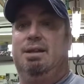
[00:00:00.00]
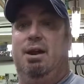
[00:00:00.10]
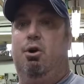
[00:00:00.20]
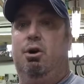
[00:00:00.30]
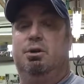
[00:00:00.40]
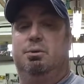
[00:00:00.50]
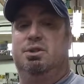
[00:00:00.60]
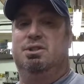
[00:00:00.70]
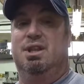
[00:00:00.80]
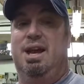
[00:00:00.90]
out that harness was
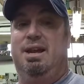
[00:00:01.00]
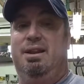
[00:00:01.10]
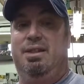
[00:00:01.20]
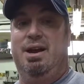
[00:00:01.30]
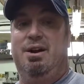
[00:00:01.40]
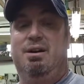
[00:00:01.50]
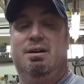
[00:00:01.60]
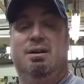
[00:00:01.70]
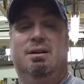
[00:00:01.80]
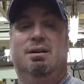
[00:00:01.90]
just laying in
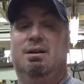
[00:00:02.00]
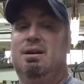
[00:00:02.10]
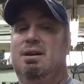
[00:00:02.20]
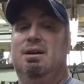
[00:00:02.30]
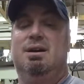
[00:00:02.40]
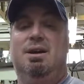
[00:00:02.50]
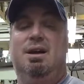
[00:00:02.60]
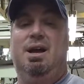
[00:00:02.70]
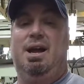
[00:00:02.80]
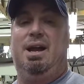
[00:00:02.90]
there,
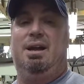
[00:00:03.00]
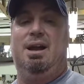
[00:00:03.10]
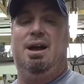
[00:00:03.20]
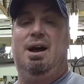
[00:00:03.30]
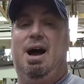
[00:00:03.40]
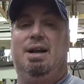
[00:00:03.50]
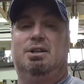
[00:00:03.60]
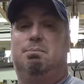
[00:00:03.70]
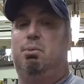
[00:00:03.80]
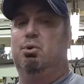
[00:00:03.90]
and I
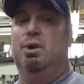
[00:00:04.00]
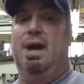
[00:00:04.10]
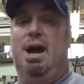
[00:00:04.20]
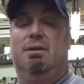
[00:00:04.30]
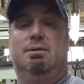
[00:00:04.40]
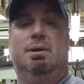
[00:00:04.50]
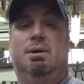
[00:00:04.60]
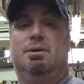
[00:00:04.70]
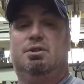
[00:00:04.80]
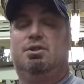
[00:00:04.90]
just pulled it out,
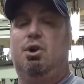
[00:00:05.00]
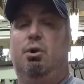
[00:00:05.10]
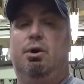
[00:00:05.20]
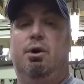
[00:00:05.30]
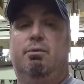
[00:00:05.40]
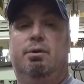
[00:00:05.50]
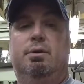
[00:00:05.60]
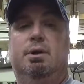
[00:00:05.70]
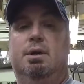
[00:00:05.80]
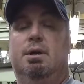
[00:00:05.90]
started
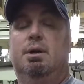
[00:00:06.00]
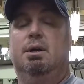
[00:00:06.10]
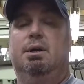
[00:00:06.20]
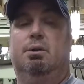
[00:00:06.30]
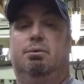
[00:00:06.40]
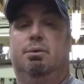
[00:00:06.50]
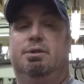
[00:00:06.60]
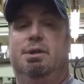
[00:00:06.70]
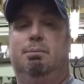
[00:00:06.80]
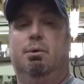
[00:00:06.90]
over. It was
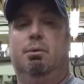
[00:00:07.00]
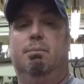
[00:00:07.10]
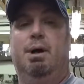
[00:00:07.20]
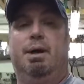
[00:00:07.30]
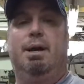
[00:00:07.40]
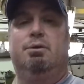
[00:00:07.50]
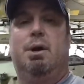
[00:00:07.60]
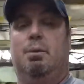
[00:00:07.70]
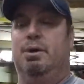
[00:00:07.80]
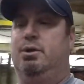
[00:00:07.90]
really simple. But here's
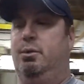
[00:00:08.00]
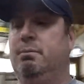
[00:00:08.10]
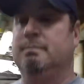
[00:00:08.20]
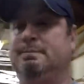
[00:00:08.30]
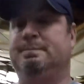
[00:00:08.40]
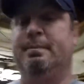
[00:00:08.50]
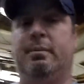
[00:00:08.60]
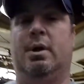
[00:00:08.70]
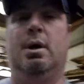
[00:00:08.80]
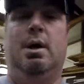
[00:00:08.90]
what I went to,
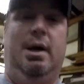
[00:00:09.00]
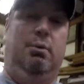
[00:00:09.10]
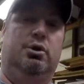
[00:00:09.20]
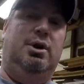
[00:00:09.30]
and we'll